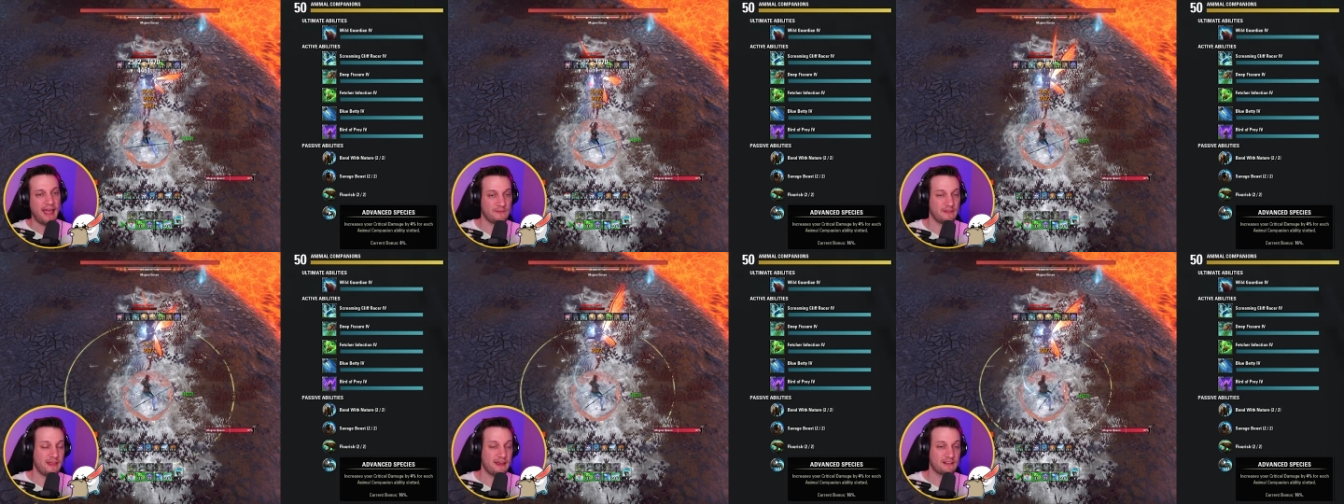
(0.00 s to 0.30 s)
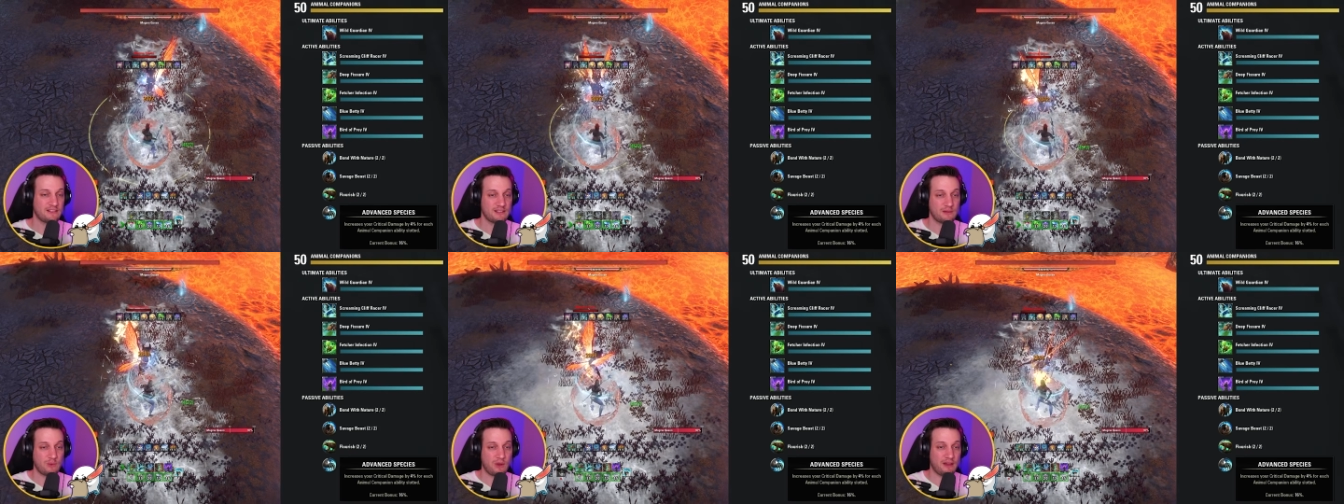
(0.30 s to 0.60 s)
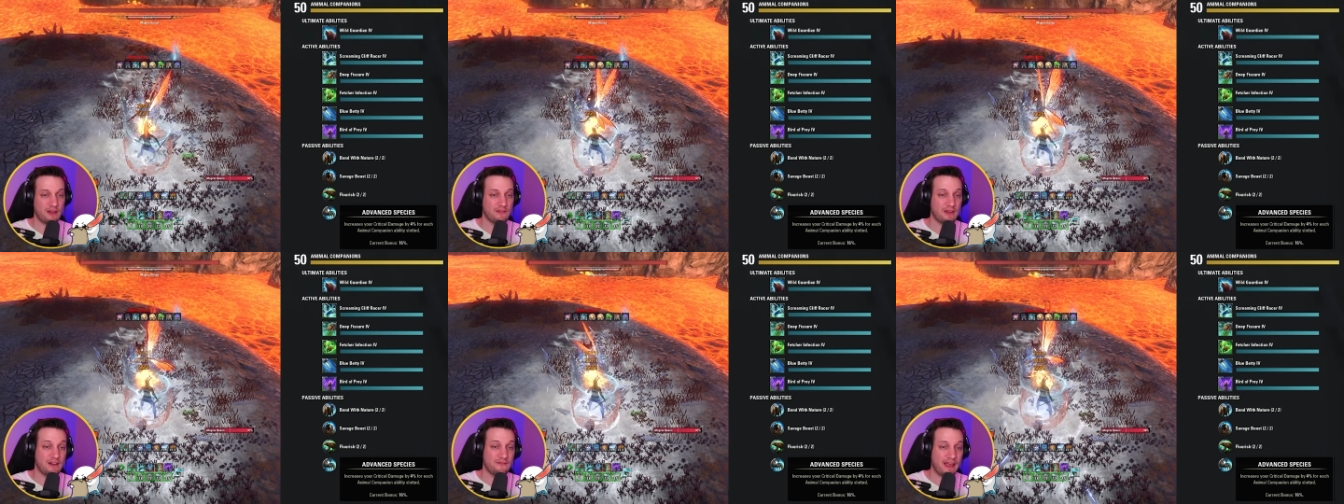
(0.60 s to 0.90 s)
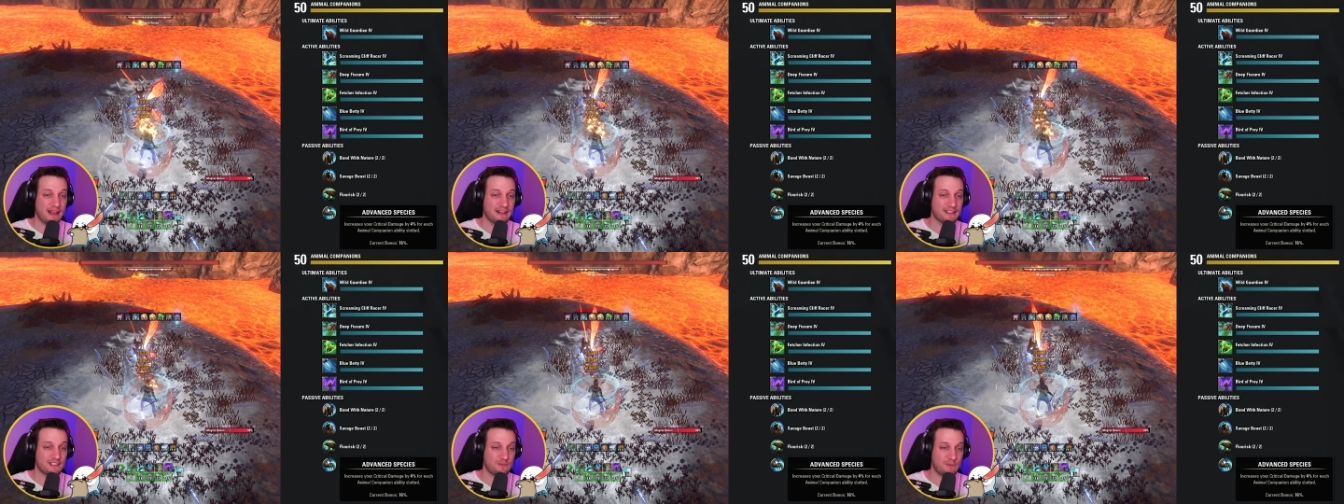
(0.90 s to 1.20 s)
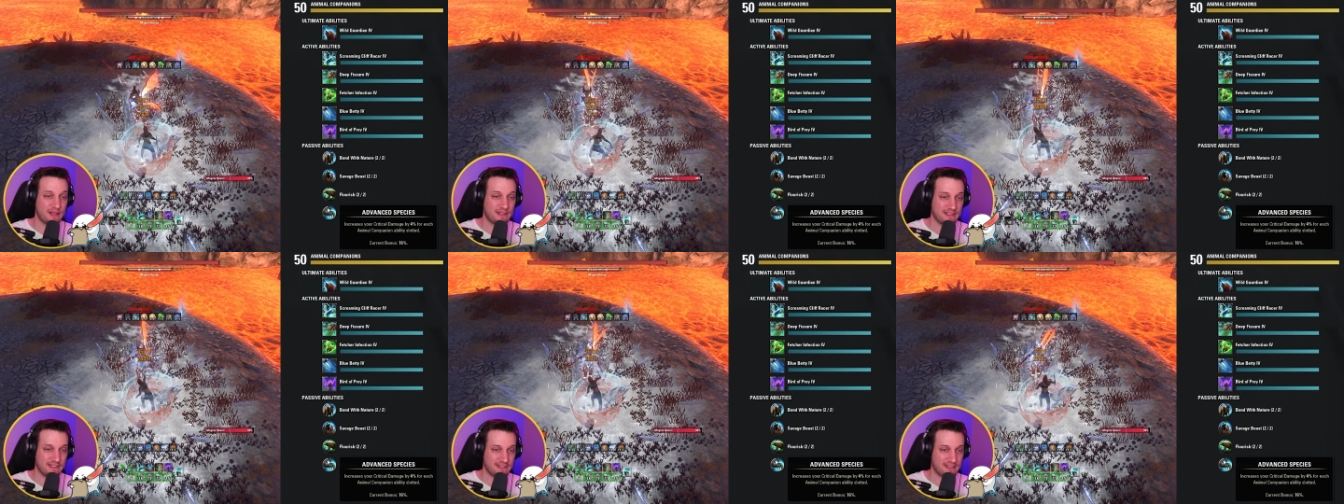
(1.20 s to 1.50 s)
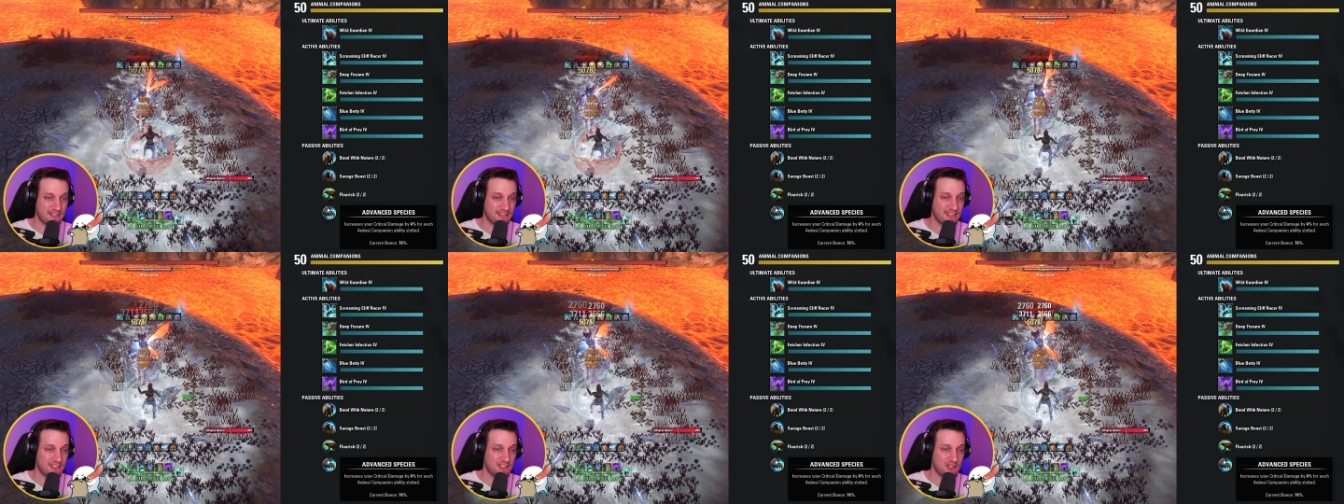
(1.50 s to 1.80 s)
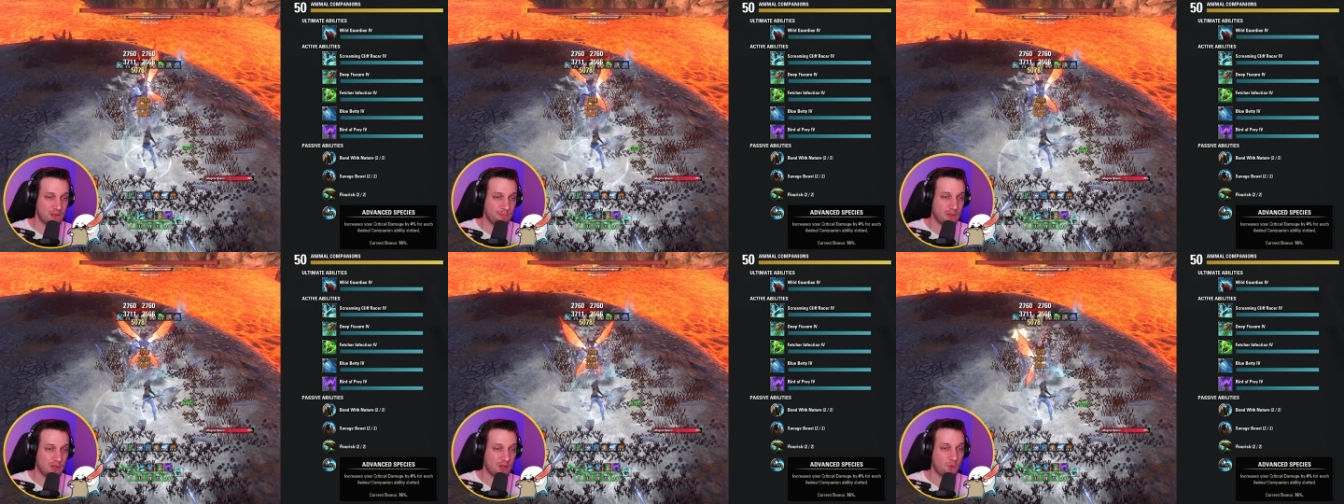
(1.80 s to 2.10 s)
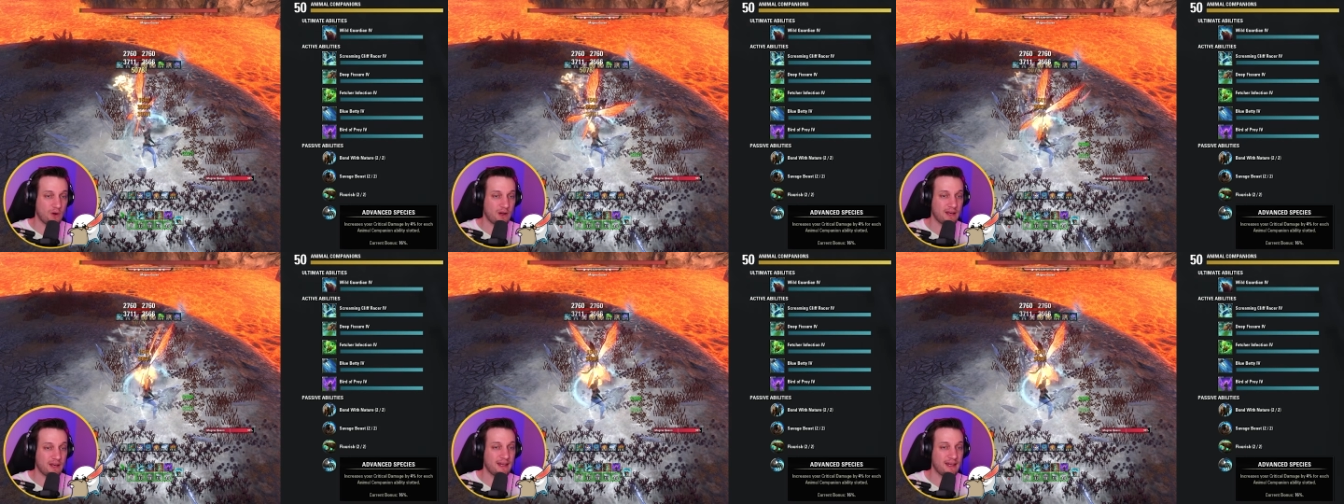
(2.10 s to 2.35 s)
Next up, we have advanced species. This is a big one.